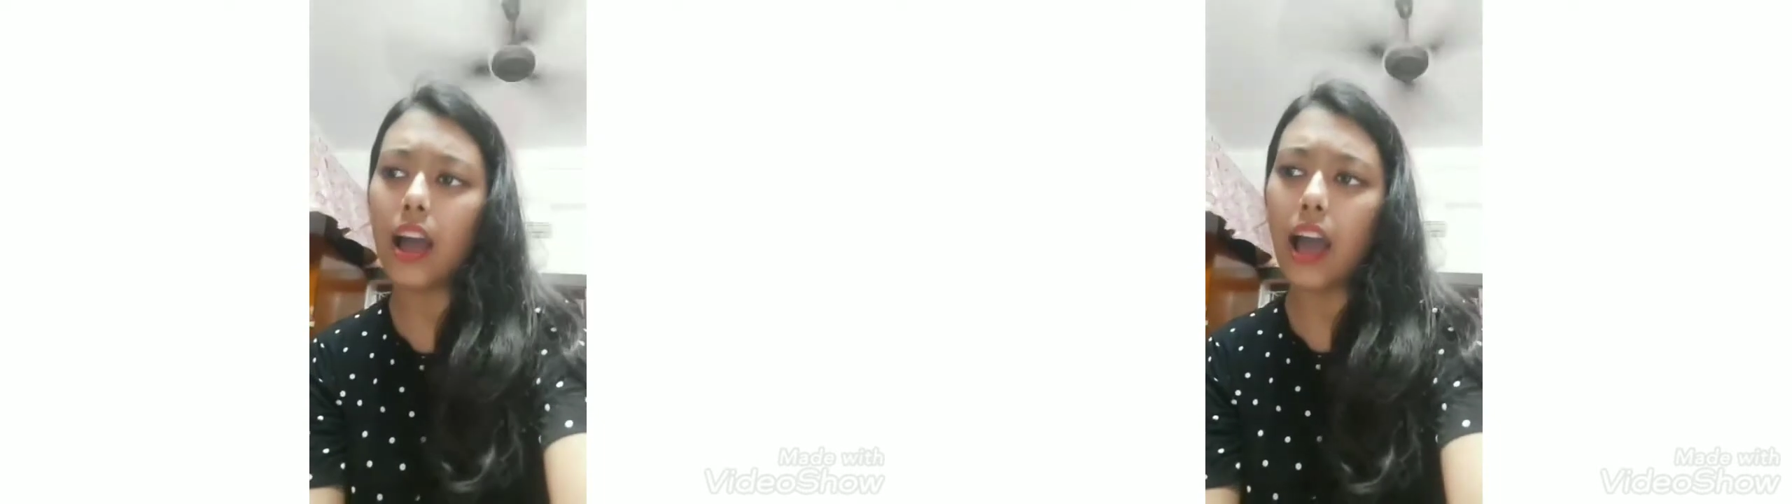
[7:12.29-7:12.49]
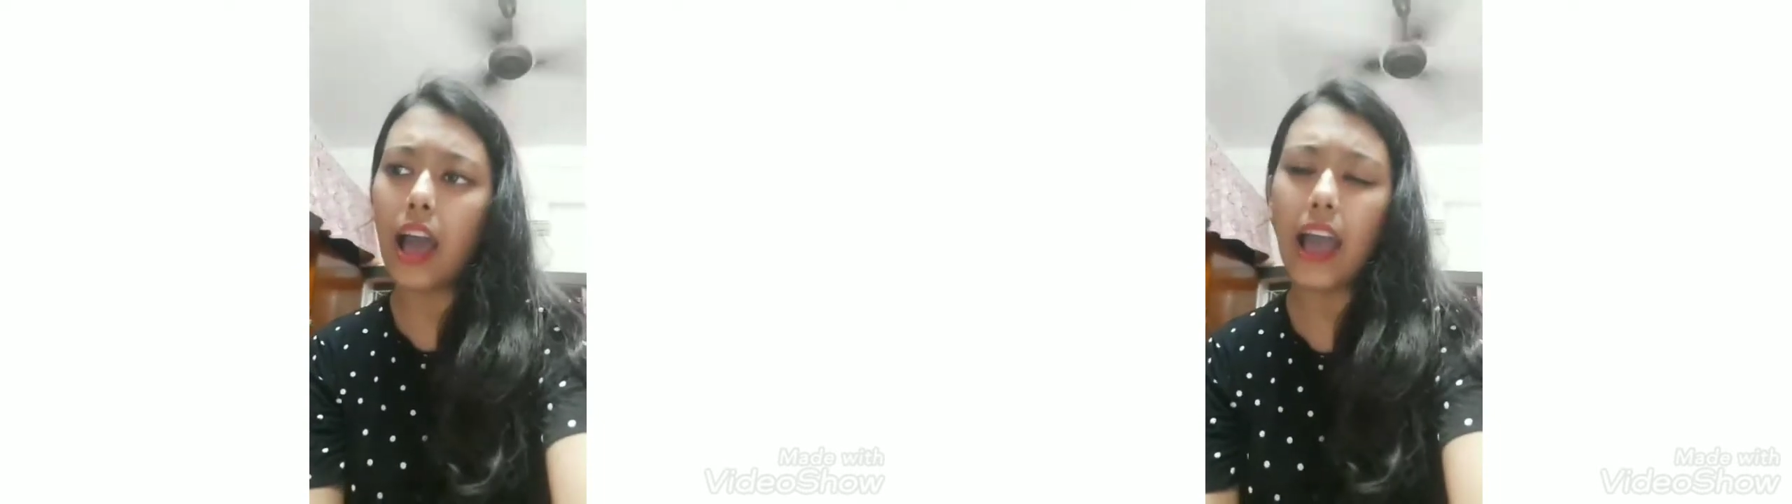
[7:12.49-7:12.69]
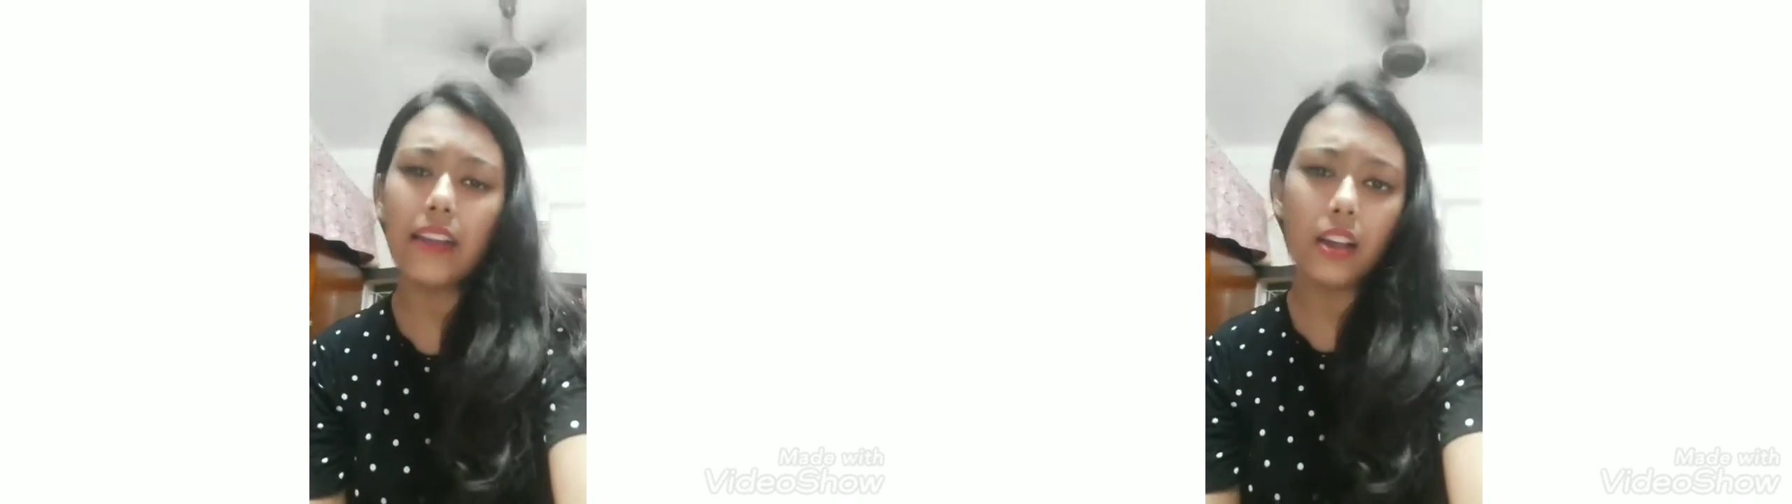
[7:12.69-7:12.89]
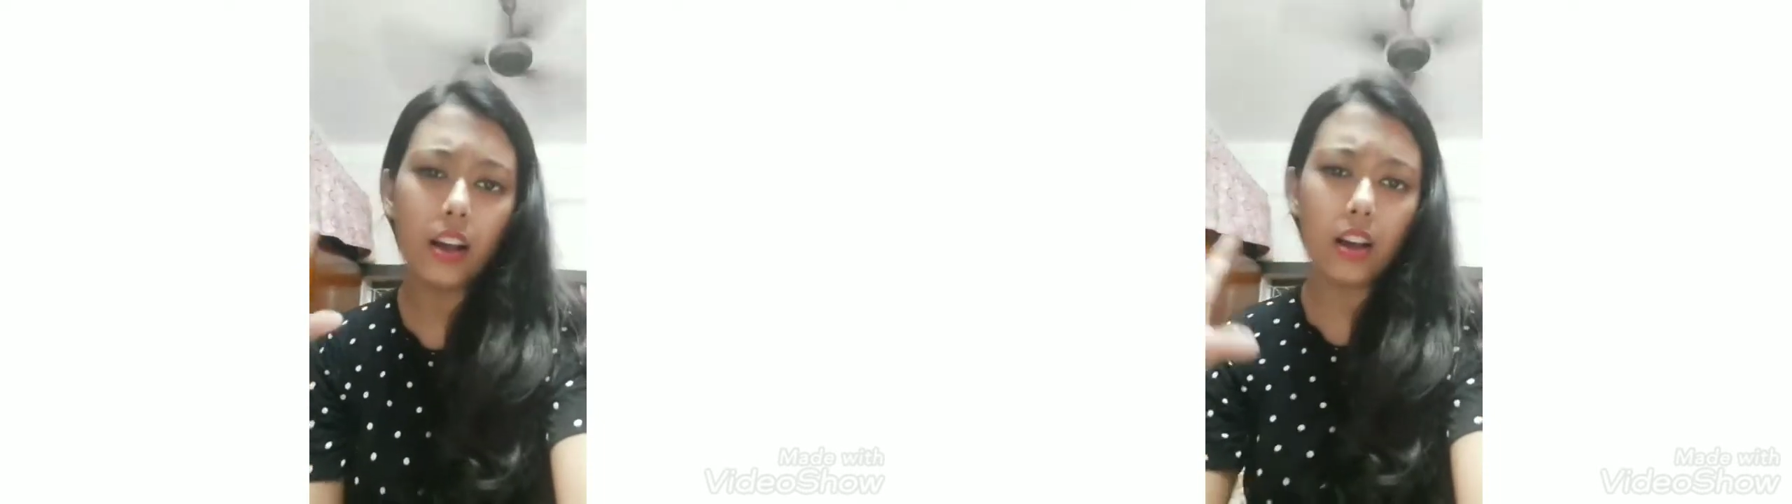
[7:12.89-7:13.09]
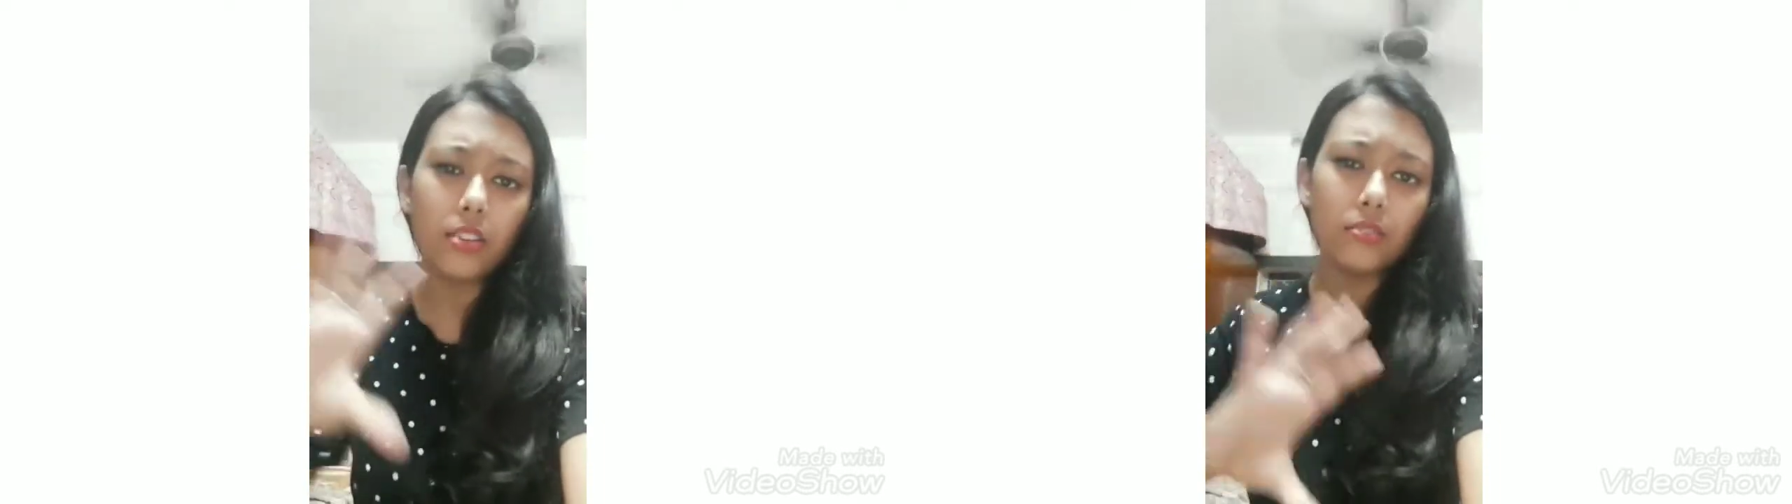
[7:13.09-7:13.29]
had
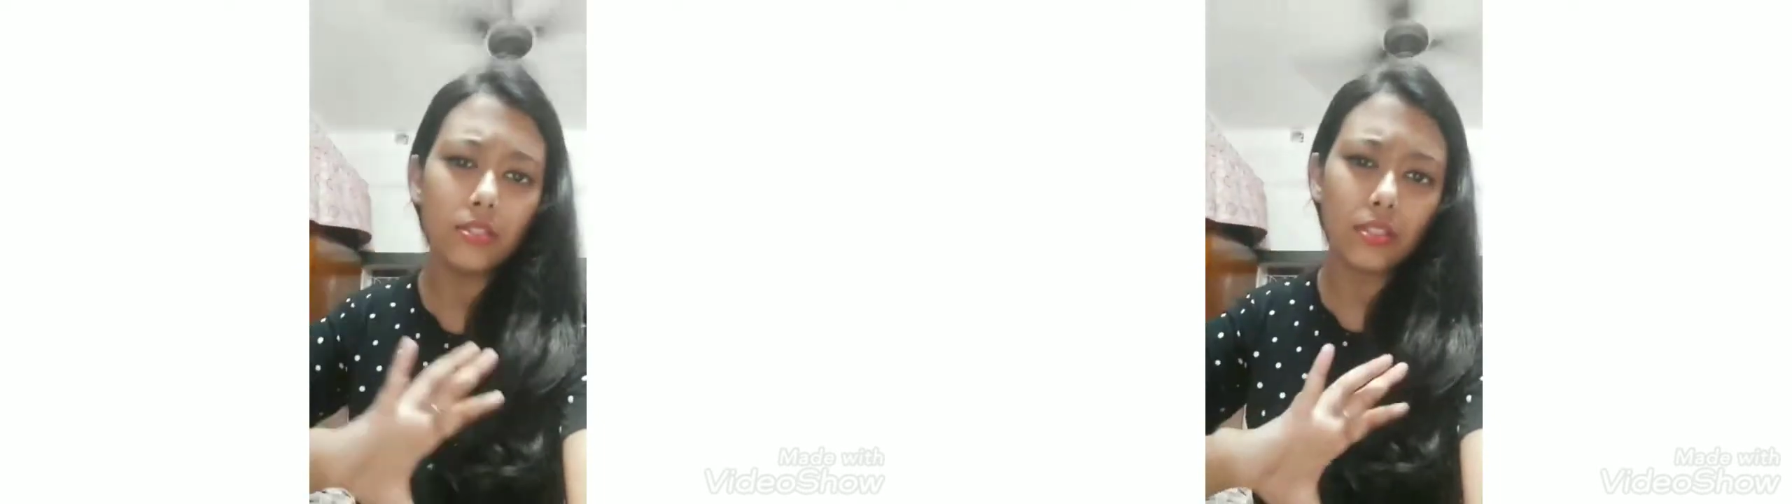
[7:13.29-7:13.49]
a